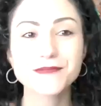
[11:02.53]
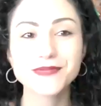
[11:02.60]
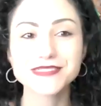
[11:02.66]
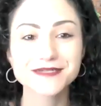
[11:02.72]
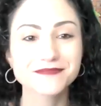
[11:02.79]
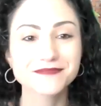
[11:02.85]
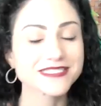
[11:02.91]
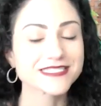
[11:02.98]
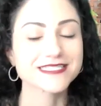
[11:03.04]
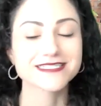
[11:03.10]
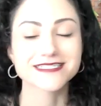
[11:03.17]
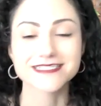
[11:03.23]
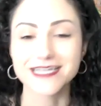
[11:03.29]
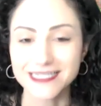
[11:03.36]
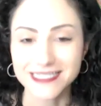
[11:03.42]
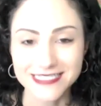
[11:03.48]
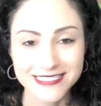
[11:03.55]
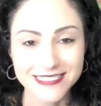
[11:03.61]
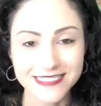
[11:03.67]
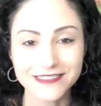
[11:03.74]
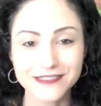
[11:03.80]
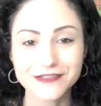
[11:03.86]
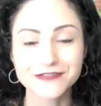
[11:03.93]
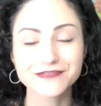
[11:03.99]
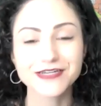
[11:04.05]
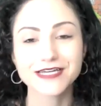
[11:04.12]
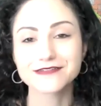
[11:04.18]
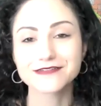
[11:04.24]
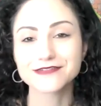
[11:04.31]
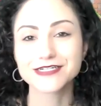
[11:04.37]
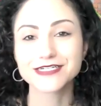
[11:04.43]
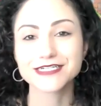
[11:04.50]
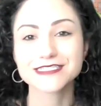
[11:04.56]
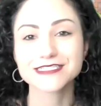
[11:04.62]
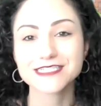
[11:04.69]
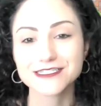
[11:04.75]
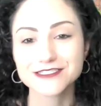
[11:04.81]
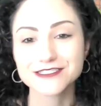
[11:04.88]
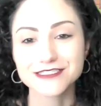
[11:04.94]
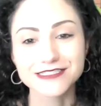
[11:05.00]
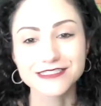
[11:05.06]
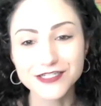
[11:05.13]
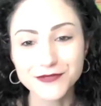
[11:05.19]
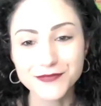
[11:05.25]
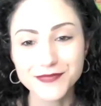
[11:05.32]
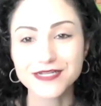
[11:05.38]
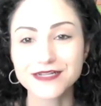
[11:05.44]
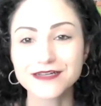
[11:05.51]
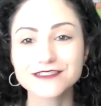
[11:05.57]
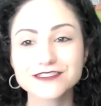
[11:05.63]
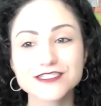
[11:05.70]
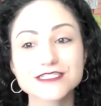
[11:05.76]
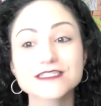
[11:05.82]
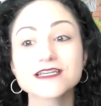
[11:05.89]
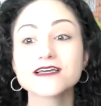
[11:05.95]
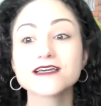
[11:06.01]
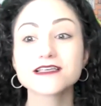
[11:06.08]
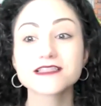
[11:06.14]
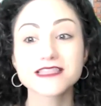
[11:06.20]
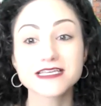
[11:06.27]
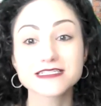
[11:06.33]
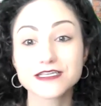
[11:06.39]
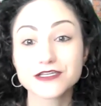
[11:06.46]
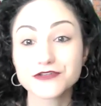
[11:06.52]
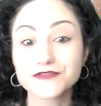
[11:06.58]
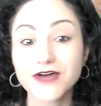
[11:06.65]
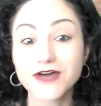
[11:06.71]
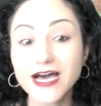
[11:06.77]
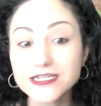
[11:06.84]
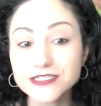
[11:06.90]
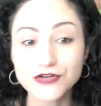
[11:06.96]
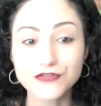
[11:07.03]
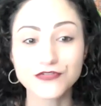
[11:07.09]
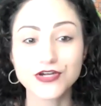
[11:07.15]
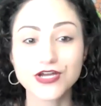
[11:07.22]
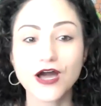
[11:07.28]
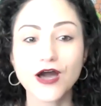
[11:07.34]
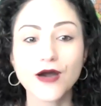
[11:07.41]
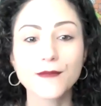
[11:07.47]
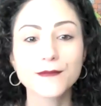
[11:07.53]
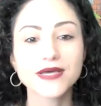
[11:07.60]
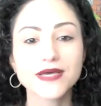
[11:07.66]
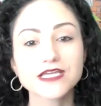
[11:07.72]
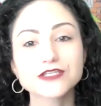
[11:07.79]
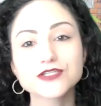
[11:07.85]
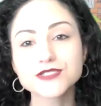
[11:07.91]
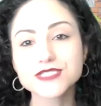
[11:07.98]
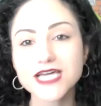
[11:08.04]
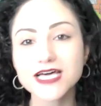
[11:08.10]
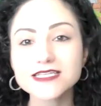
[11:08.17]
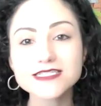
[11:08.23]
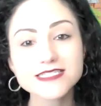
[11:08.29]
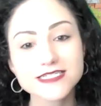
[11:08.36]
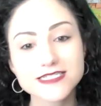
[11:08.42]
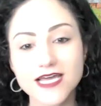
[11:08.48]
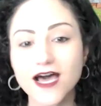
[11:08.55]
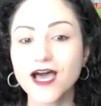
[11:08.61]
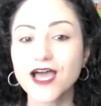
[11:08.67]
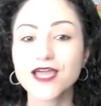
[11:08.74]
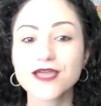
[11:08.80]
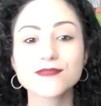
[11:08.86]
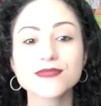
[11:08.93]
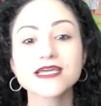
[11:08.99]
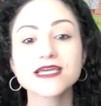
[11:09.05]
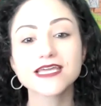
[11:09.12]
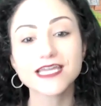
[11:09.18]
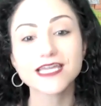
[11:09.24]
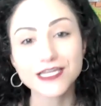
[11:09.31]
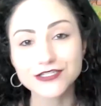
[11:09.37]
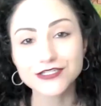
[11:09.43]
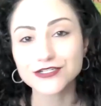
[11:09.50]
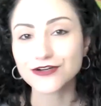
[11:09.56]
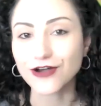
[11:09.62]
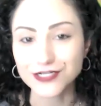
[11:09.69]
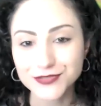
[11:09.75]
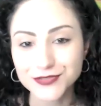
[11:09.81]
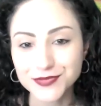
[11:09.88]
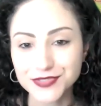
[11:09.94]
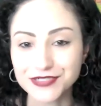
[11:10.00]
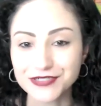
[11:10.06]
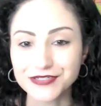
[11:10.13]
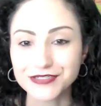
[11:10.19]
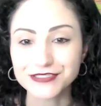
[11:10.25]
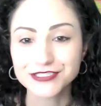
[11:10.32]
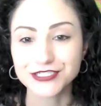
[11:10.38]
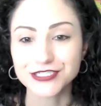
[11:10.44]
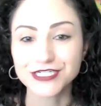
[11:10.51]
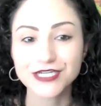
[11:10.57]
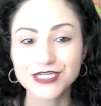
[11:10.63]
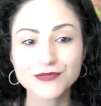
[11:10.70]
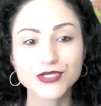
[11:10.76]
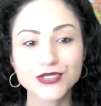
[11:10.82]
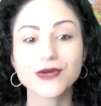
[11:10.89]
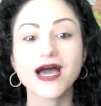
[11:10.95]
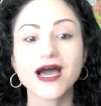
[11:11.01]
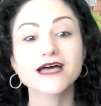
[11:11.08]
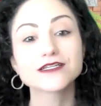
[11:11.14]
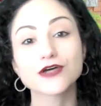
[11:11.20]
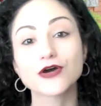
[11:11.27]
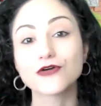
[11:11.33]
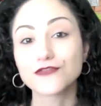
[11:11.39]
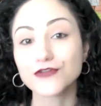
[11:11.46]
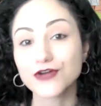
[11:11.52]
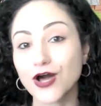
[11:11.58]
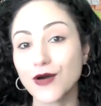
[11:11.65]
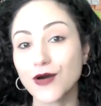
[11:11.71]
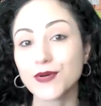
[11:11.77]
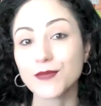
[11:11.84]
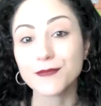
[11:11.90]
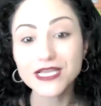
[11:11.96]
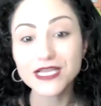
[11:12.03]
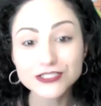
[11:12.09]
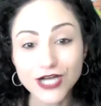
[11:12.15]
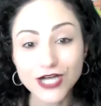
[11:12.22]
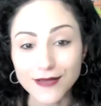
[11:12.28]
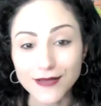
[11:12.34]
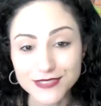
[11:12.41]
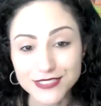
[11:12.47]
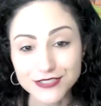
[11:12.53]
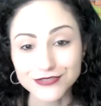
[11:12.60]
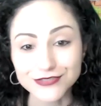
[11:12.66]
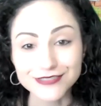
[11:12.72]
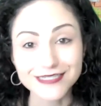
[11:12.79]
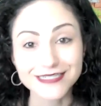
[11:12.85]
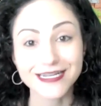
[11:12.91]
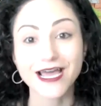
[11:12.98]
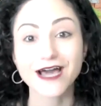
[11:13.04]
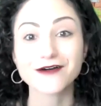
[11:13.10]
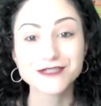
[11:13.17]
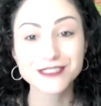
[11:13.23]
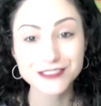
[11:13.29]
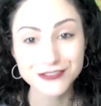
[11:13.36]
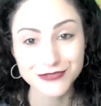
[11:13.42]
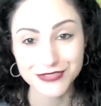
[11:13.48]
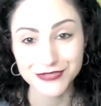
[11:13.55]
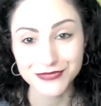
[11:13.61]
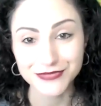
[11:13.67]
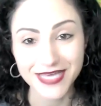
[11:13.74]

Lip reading: building business is not easy. I know you've kind of already touched a little bit on just things that you've had to overcome, but can you tell us a time in your entrepreneurial journey where you had to overcome a major obstacle, and how did you do